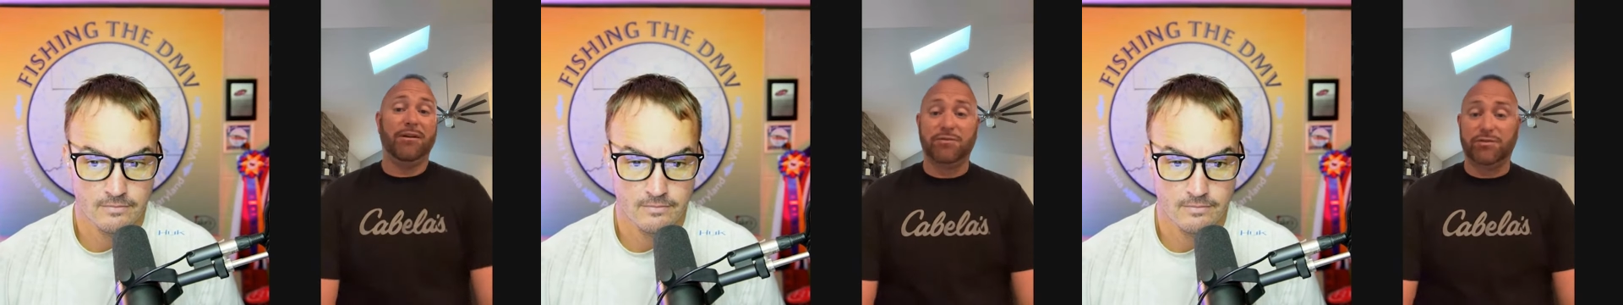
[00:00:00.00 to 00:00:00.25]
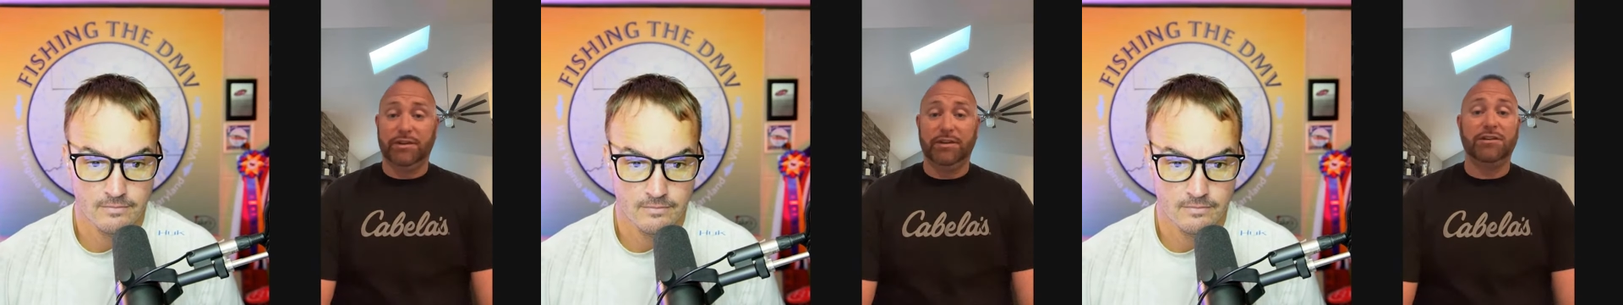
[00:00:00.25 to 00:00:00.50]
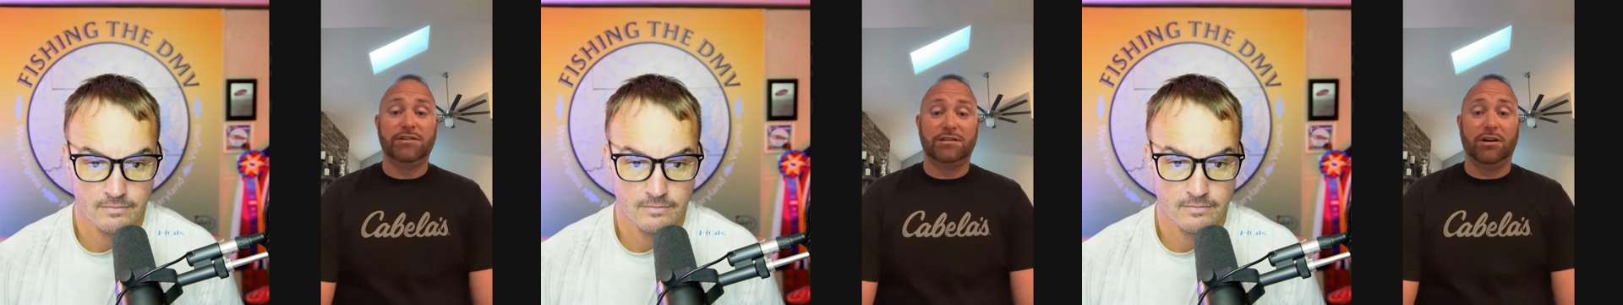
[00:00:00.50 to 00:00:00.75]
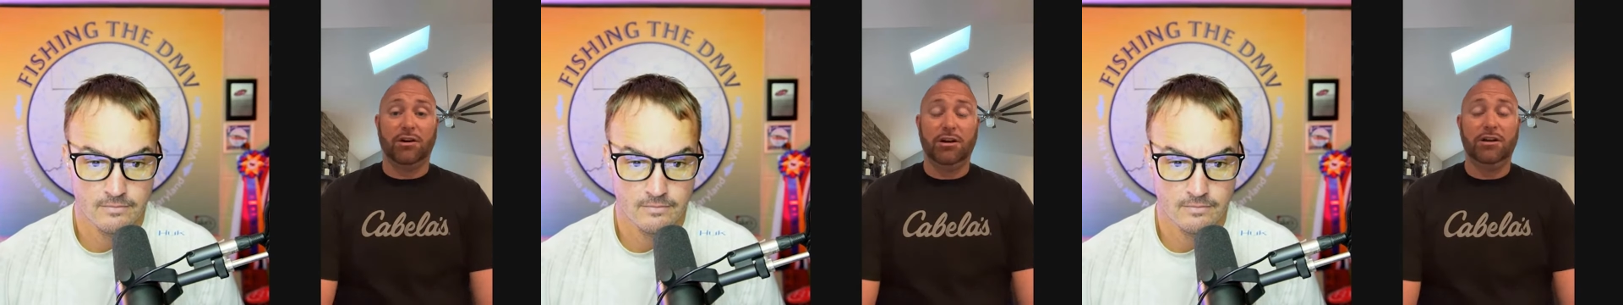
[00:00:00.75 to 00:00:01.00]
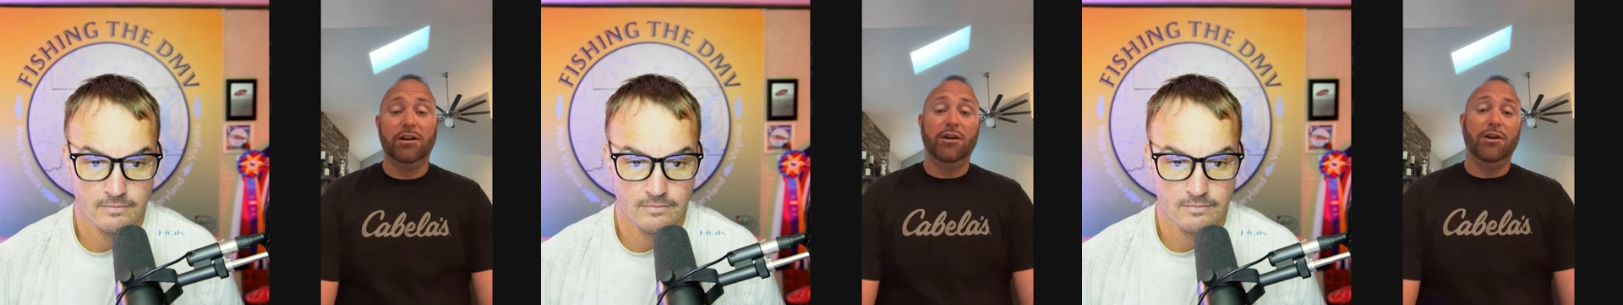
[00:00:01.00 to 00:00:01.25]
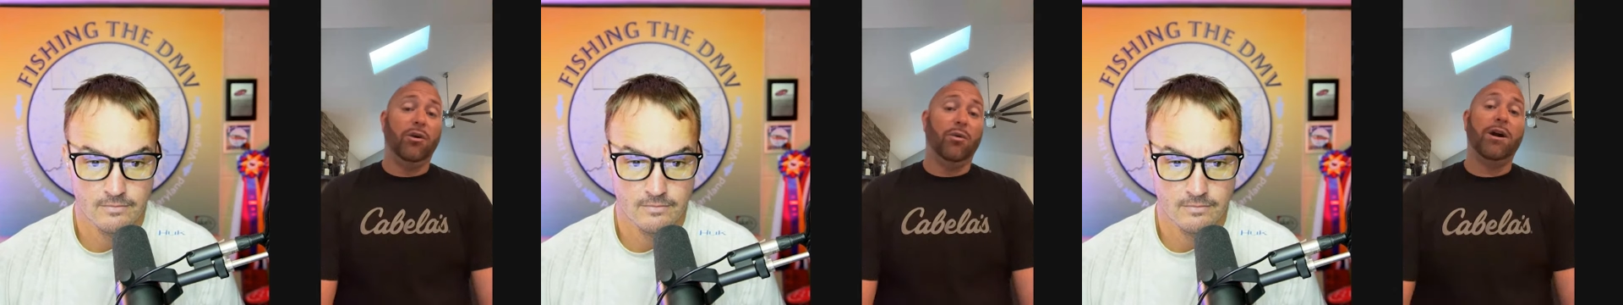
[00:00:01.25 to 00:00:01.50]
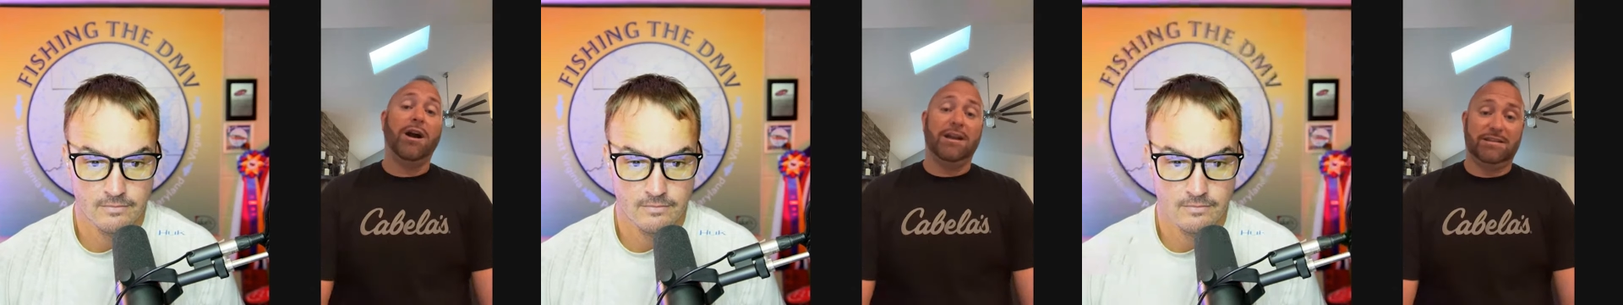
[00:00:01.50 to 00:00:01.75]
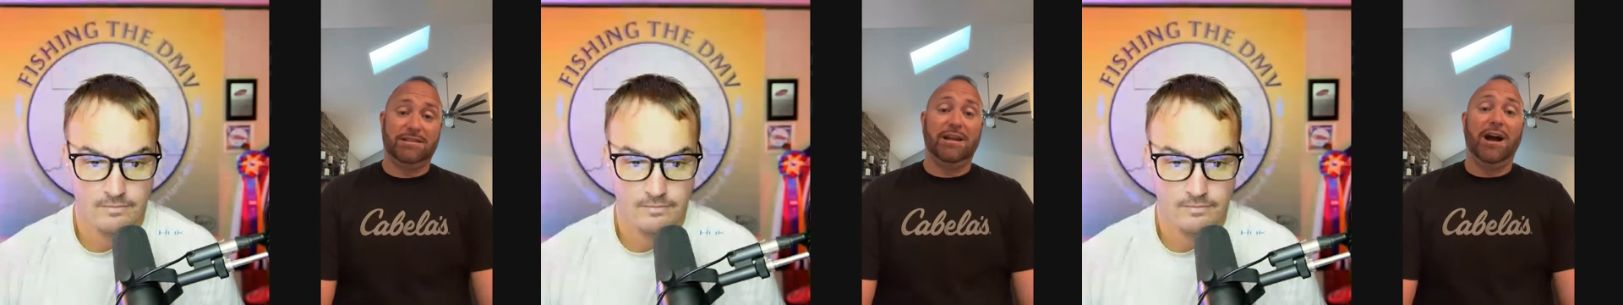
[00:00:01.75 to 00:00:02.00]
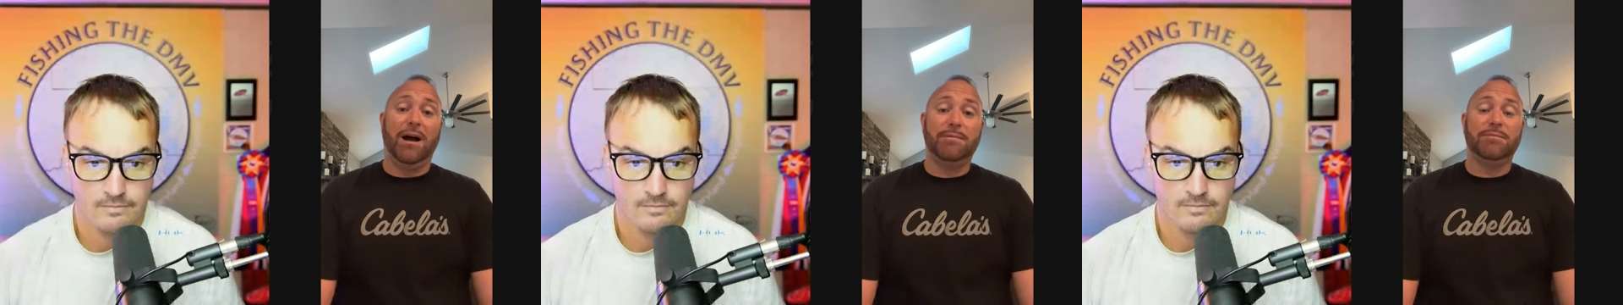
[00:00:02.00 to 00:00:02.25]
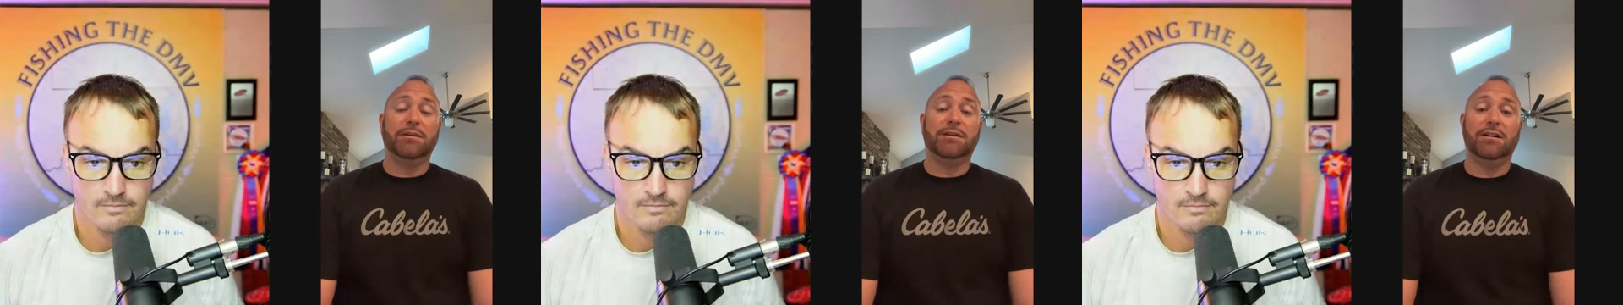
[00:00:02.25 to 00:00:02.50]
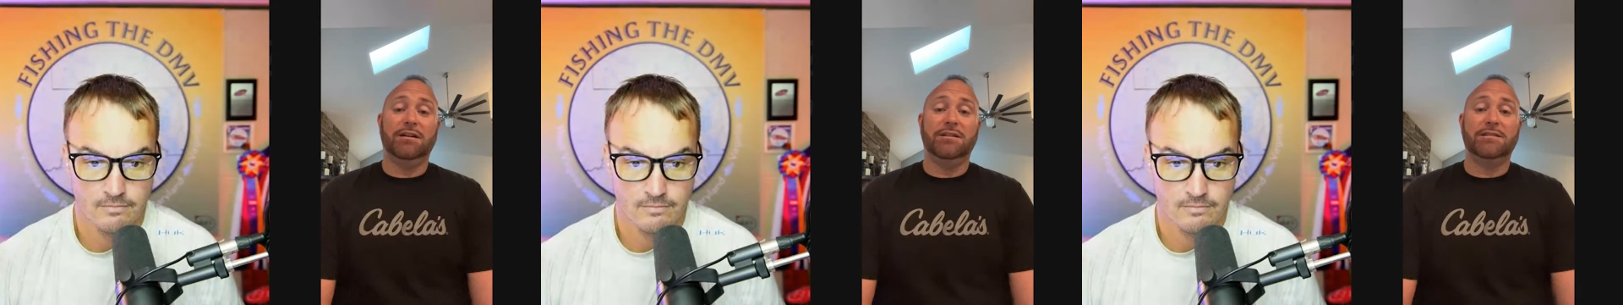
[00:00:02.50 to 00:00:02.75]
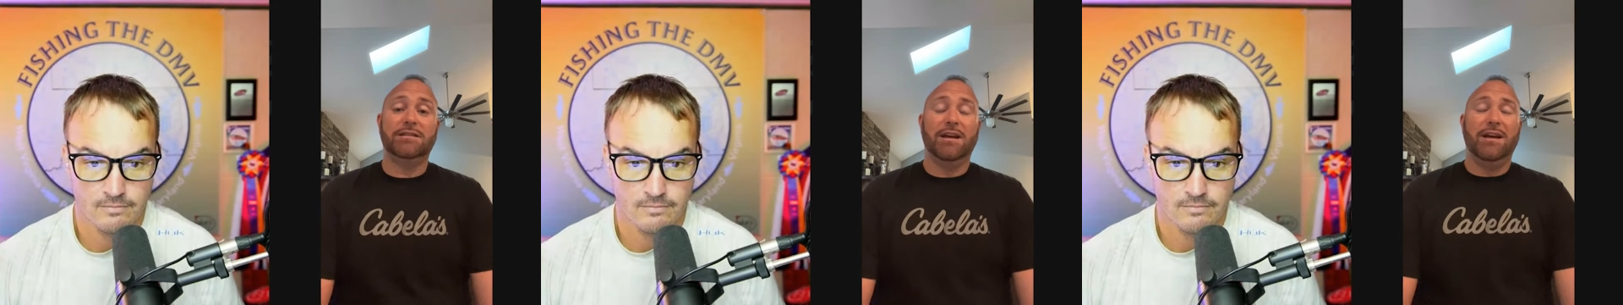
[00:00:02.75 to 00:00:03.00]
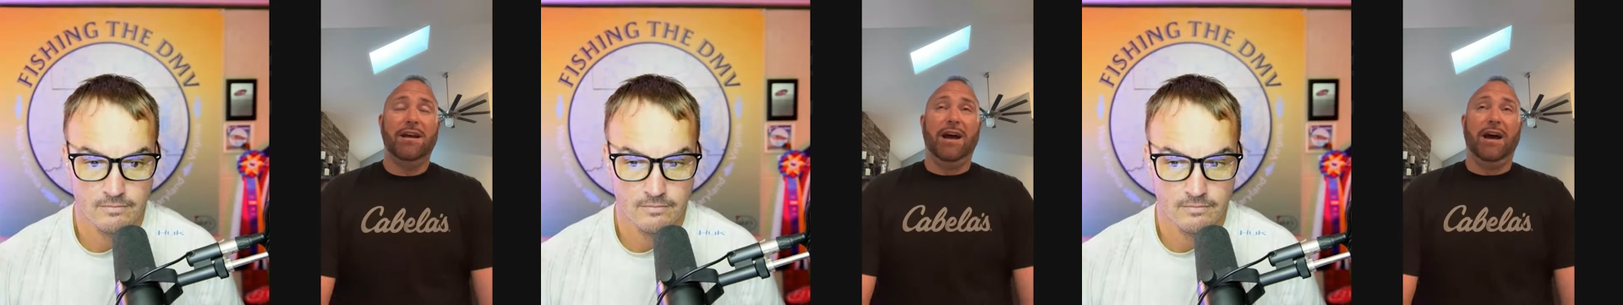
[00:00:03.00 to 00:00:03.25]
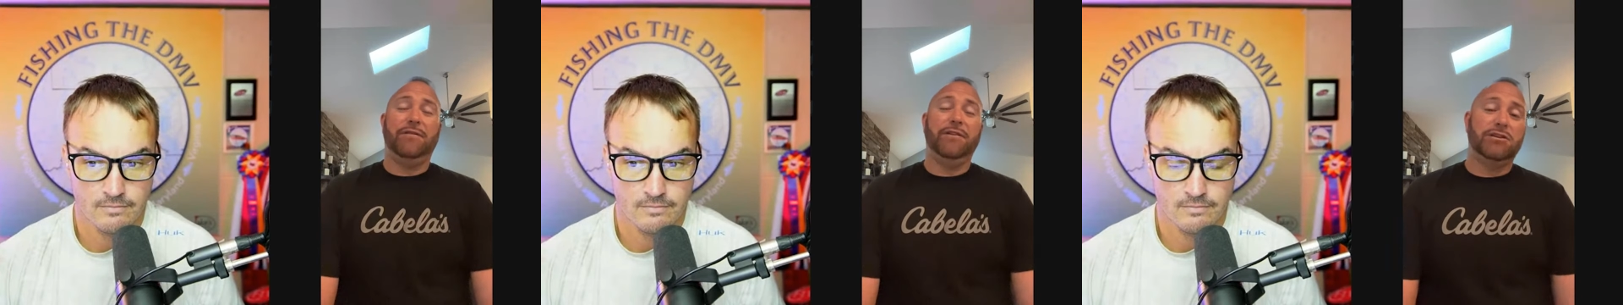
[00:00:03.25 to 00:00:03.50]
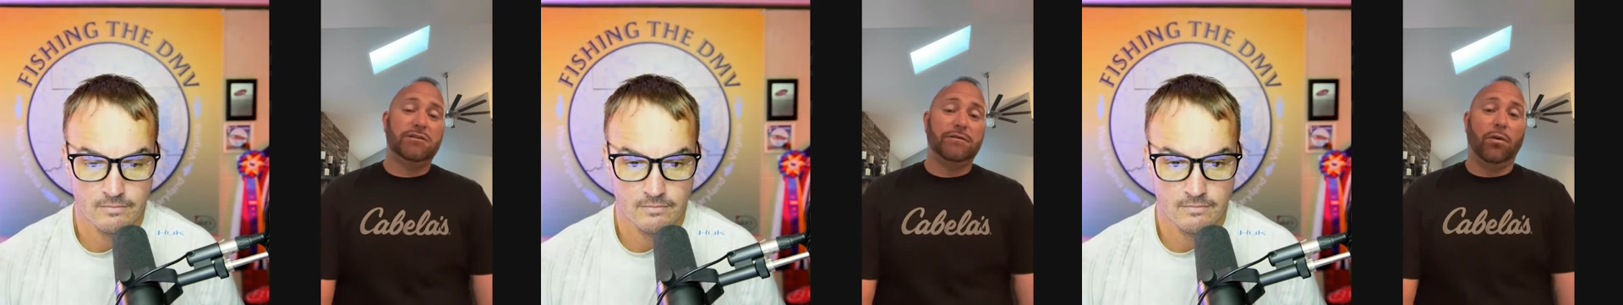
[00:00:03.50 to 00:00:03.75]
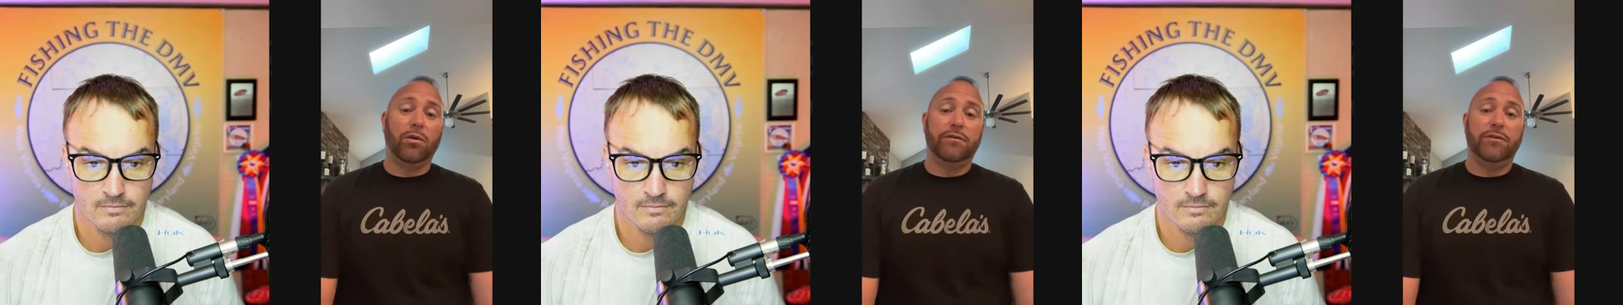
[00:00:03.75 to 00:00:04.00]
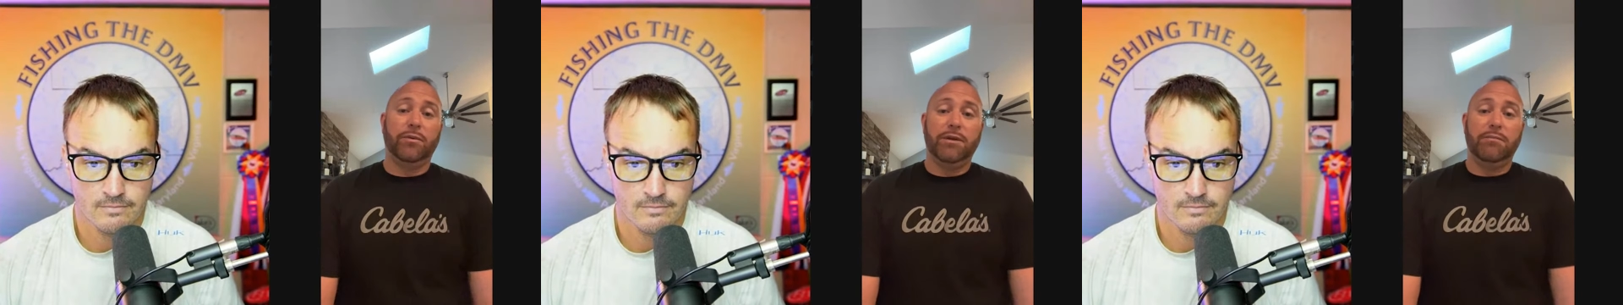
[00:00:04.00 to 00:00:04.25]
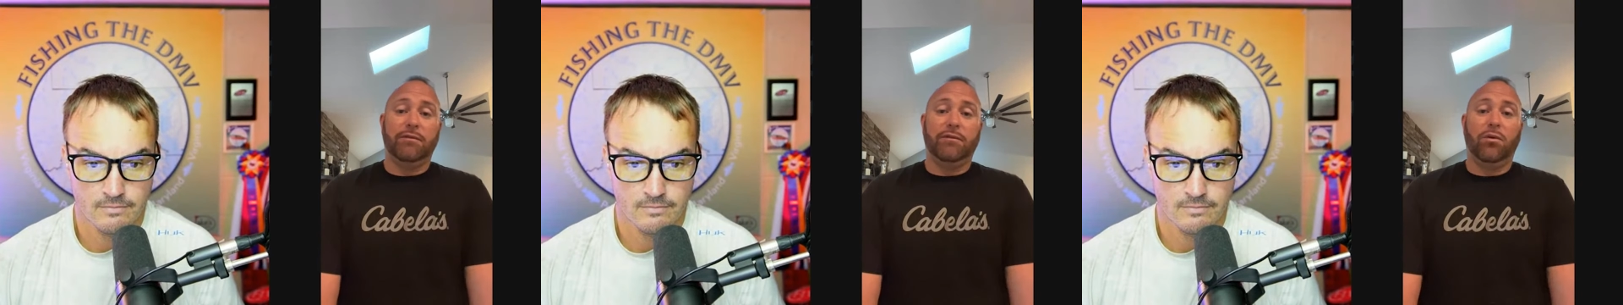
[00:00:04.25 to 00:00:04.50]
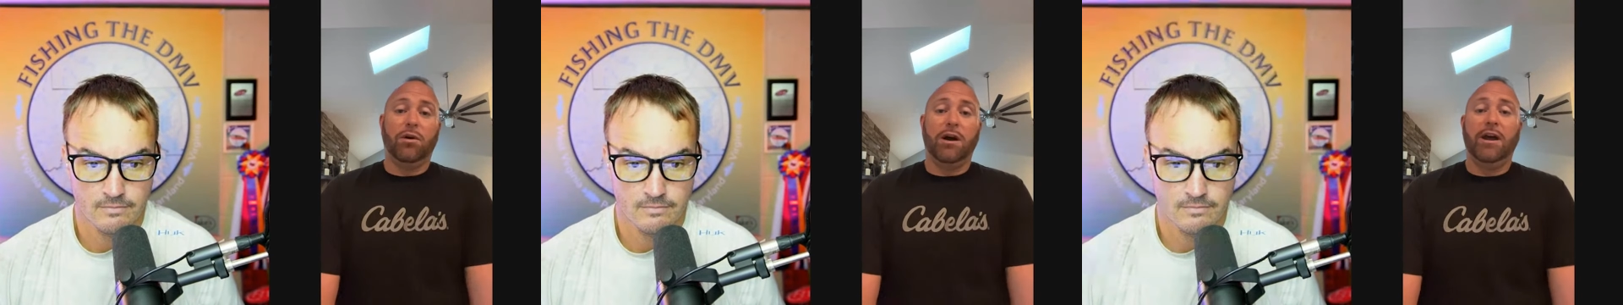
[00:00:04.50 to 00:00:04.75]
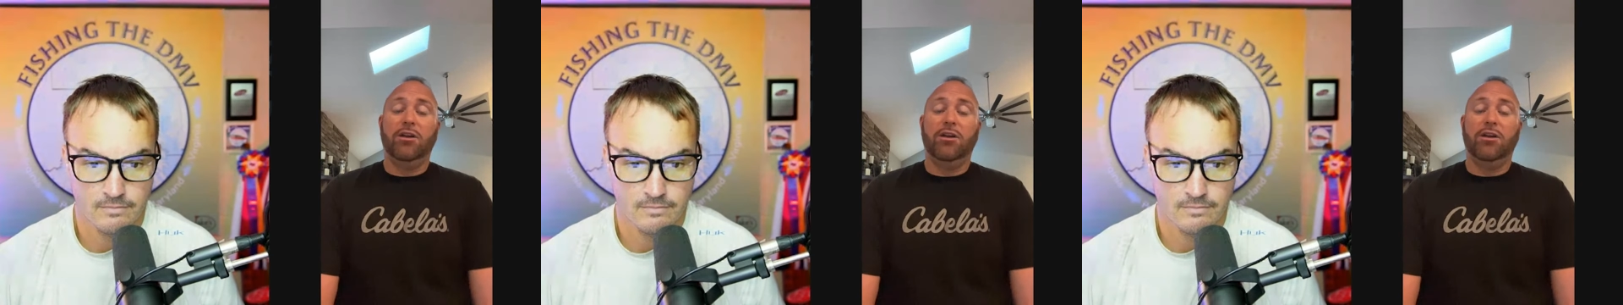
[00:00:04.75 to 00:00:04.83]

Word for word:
Speaker 1: plan was really to start where I stopped, because I finished fourth the week before.